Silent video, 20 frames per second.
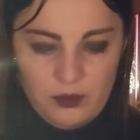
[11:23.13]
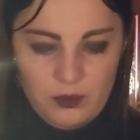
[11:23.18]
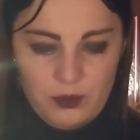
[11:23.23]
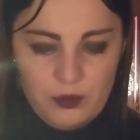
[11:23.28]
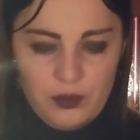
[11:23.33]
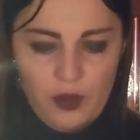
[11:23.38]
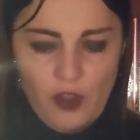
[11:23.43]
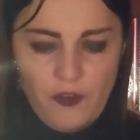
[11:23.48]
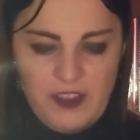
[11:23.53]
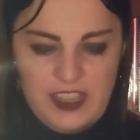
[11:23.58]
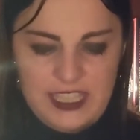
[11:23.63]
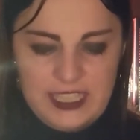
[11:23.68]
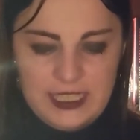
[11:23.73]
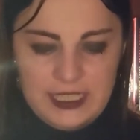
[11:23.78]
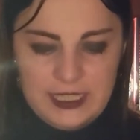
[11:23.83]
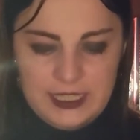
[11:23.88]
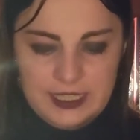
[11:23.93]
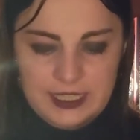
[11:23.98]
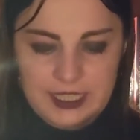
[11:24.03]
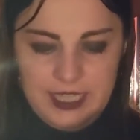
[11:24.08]
Prophet,
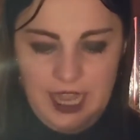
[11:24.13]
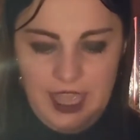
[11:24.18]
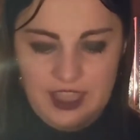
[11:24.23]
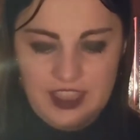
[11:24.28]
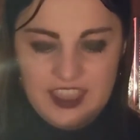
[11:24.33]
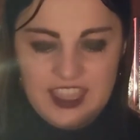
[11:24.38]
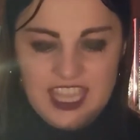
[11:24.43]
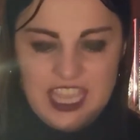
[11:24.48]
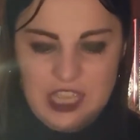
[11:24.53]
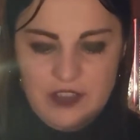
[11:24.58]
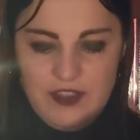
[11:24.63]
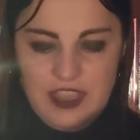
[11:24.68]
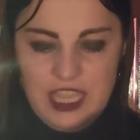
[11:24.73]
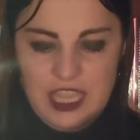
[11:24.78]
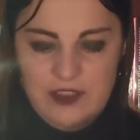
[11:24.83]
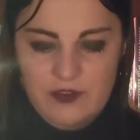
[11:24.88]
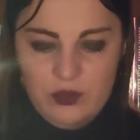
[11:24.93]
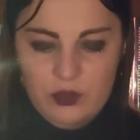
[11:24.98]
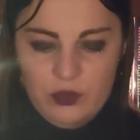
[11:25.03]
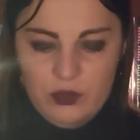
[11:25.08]
said I, thing of
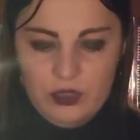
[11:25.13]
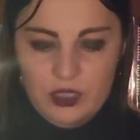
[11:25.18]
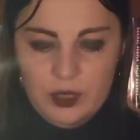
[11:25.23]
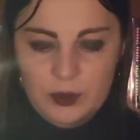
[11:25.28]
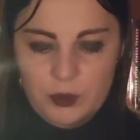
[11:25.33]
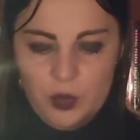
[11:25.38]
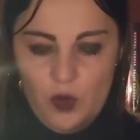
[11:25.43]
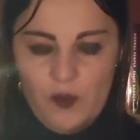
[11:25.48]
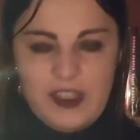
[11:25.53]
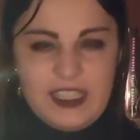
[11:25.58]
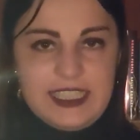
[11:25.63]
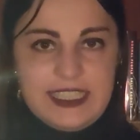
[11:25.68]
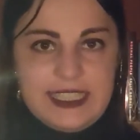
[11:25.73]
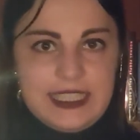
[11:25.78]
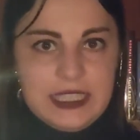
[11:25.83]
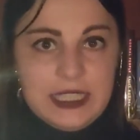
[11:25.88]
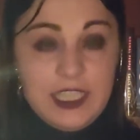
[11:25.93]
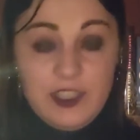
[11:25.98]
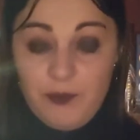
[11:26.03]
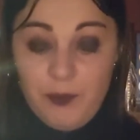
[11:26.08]
evil, prophet
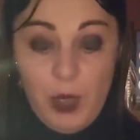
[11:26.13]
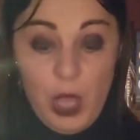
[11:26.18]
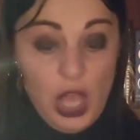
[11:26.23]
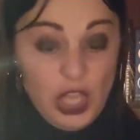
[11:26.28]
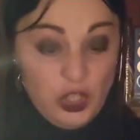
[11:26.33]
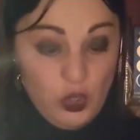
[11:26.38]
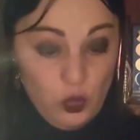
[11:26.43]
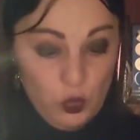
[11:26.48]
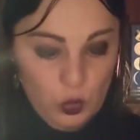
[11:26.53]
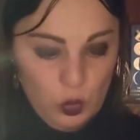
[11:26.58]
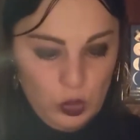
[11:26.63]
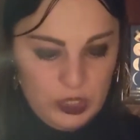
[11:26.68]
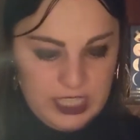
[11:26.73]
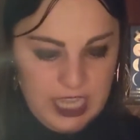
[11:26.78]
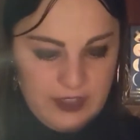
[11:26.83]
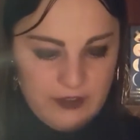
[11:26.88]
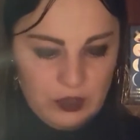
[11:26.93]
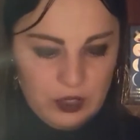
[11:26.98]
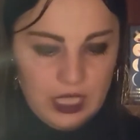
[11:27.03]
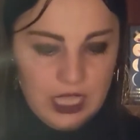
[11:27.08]
still if bird or
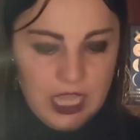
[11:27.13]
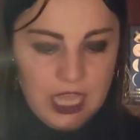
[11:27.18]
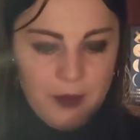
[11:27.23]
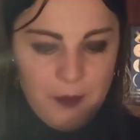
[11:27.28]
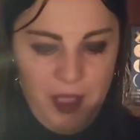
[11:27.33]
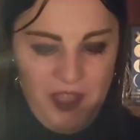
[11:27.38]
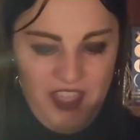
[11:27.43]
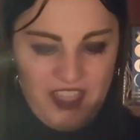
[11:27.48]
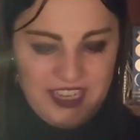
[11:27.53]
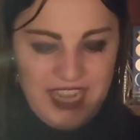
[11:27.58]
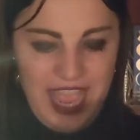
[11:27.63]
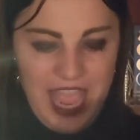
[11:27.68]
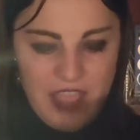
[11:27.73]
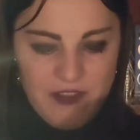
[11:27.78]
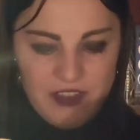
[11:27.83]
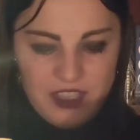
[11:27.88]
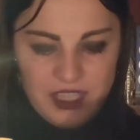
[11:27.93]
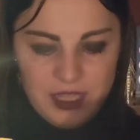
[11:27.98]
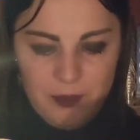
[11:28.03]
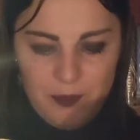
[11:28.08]
devil, by that
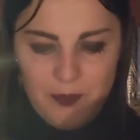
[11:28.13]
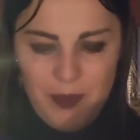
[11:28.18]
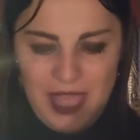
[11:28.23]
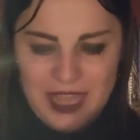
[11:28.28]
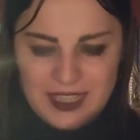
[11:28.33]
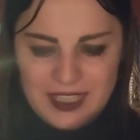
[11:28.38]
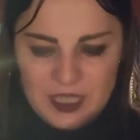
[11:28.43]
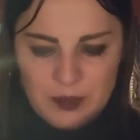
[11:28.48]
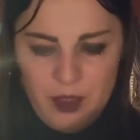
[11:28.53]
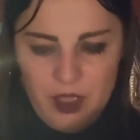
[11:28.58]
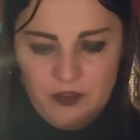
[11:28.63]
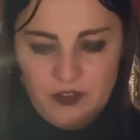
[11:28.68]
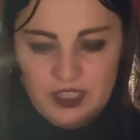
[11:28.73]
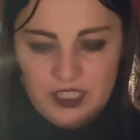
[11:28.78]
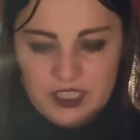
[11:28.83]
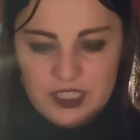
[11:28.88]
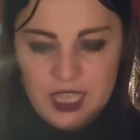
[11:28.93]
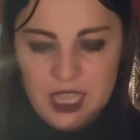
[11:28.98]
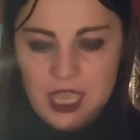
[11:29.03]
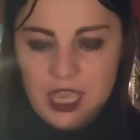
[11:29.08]
heaven that bends above
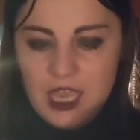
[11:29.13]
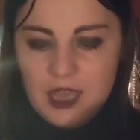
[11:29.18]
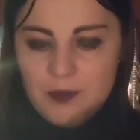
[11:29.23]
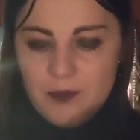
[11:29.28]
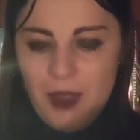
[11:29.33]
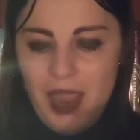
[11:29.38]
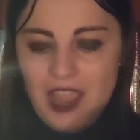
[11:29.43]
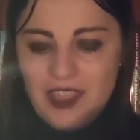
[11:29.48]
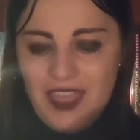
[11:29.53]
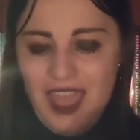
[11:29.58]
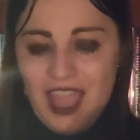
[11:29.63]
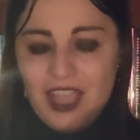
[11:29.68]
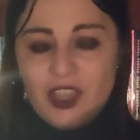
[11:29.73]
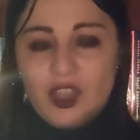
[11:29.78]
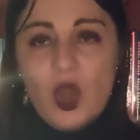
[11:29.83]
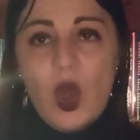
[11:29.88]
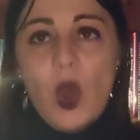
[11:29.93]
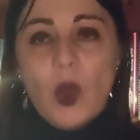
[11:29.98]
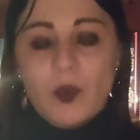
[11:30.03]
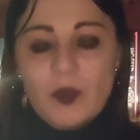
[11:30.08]
us, by that
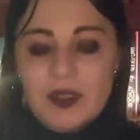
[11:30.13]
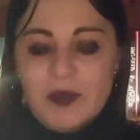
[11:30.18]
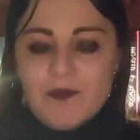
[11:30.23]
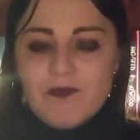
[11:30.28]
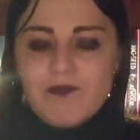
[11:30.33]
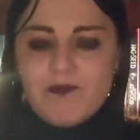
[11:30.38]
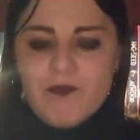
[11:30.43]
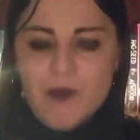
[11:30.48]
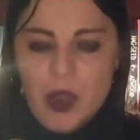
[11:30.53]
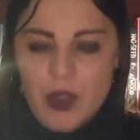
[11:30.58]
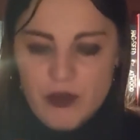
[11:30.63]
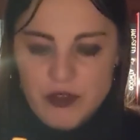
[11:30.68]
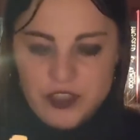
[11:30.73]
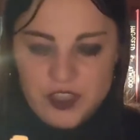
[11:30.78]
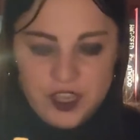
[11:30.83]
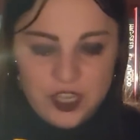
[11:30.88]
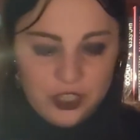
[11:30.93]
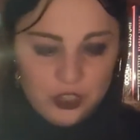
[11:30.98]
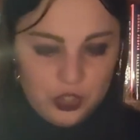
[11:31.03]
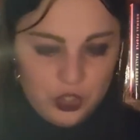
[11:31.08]
God we both
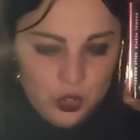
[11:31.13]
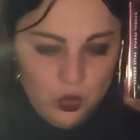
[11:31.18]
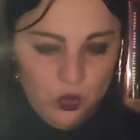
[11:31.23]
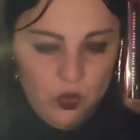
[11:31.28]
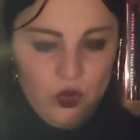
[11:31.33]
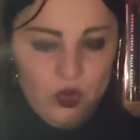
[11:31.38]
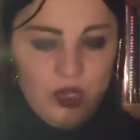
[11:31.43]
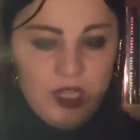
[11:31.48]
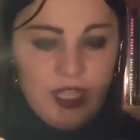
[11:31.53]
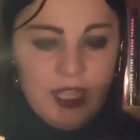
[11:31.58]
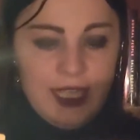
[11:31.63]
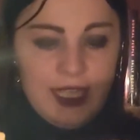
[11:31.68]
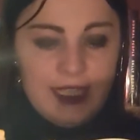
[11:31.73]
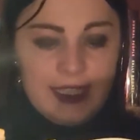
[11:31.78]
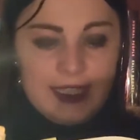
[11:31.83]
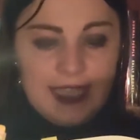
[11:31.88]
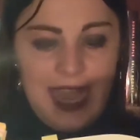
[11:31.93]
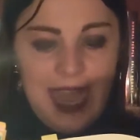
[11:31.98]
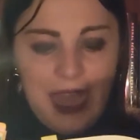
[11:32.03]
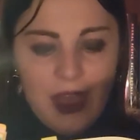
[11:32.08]
adore,
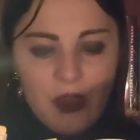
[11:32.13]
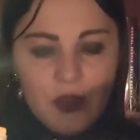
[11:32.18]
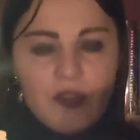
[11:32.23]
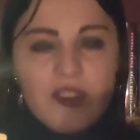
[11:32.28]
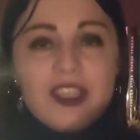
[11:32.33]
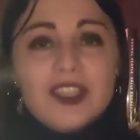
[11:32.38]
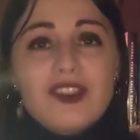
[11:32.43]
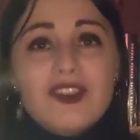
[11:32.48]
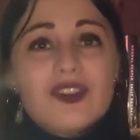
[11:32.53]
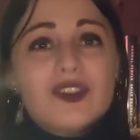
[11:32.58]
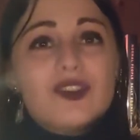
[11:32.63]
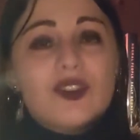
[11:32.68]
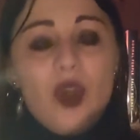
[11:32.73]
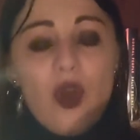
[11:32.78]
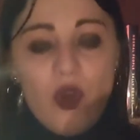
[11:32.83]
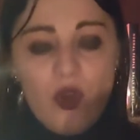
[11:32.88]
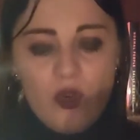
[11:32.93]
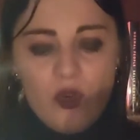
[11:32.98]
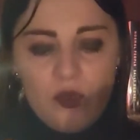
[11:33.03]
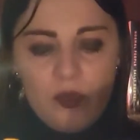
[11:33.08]
tell this
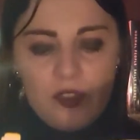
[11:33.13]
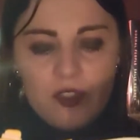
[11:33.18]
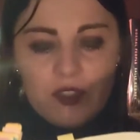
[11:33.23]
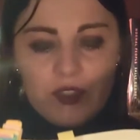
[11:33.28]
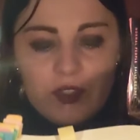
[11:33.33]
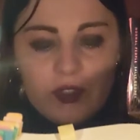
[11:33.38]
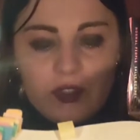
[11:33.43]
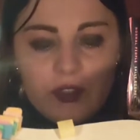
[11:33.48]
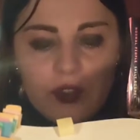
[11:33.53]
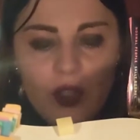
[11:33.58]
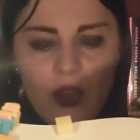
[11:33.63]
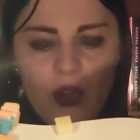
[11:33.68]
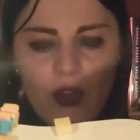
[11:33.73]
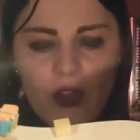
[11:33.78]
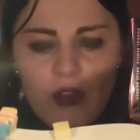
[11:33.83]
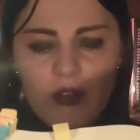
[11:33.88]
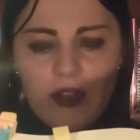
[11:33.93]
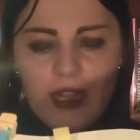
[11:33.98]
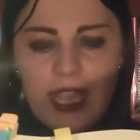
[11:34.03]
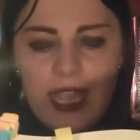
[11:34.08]
soul with sorrow
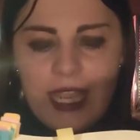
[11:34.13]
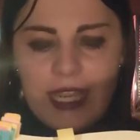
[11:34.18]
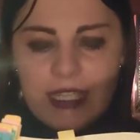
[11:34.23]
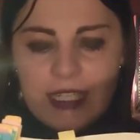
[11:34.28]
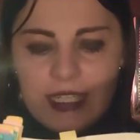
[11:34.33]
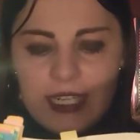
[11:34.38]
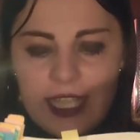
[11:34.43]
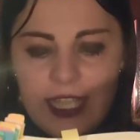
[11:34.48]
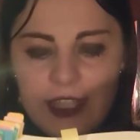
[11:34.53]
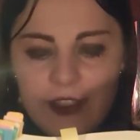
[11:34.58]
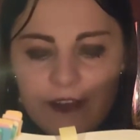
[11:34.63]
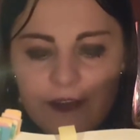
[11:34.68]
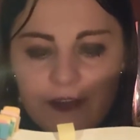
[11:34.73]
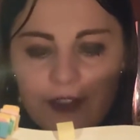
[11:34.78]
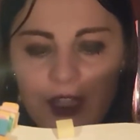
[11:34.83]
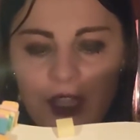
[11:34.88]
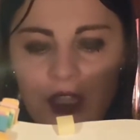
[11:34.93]
laden if,